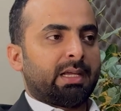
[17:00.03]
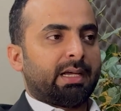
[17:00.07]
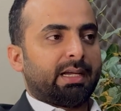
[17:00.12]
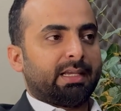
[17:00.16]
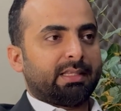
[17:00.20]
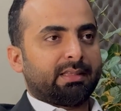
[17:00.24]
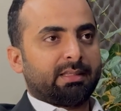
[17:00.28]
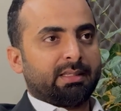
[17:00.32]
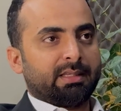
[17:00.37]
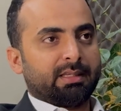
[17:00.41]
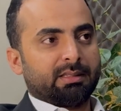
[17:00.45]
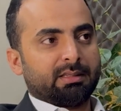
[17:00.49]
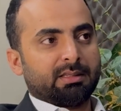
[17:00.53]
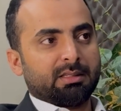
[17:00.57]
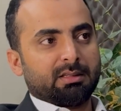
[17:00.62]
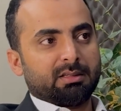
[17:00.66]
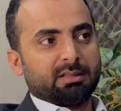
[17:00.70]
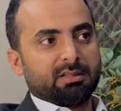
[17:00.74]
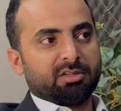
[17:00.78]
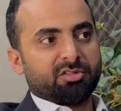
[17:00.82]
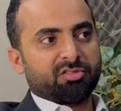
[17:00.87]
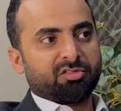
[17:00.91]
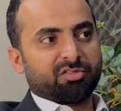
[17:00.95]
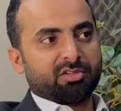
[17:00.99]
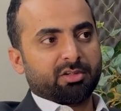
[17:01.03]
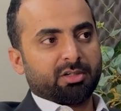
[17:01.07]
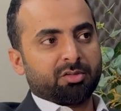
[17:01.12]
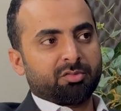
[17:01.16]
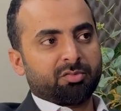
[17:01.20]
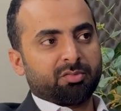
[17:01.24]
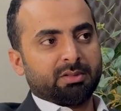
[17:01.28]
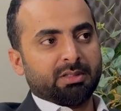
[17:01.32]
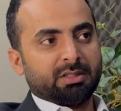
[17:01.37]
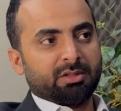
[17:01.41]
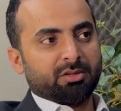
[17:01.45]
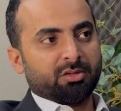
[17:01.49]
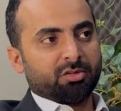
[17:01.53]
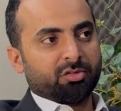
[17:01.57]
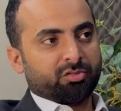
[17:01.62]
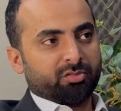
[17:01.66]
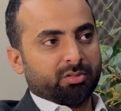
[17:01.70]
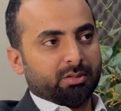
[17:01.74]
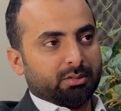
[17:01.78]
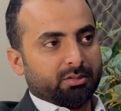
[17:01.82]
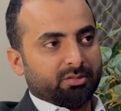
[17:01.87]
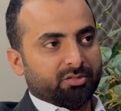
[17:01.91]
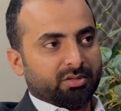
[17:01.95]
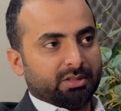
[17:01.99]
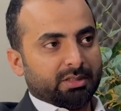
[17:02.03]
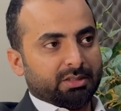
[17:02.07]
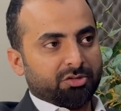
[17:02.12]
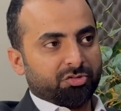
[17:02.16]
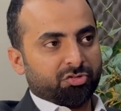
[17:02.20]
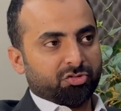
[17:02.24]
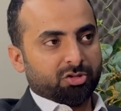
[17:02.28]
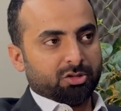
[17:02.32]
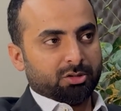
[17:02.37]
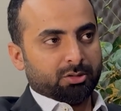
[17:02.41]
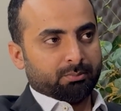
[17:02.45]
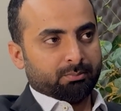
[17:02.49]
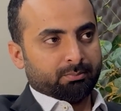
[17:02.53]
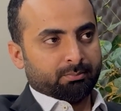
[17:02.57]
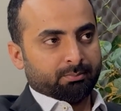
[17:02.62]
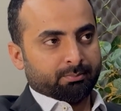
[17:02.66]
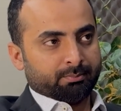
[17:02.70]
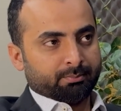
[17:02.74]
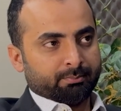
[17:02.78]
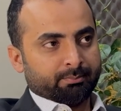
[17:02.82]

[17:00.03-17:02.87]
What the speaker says: I think that it starts with the industrial design team.